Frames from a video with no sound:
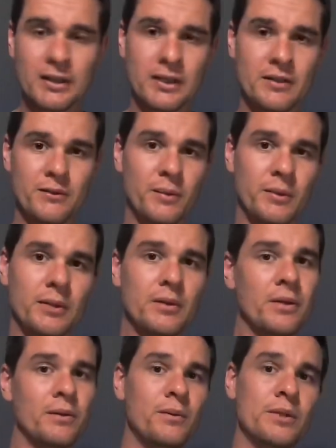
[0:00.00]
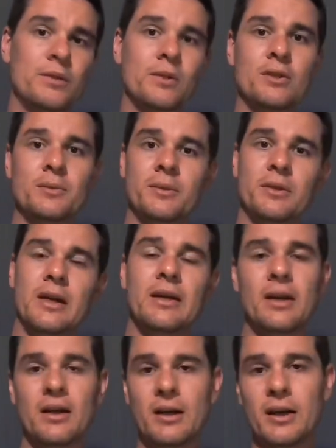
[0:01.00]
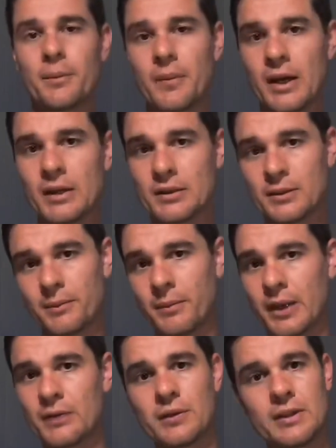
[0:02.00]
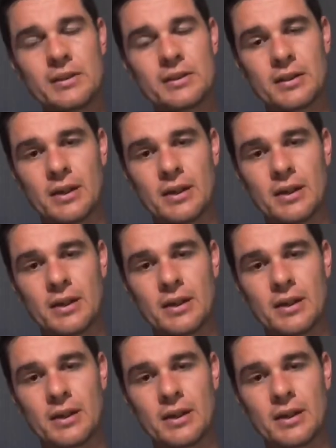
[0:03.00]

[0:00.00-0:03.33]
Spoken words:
is from the rechargeable NIMH batteries.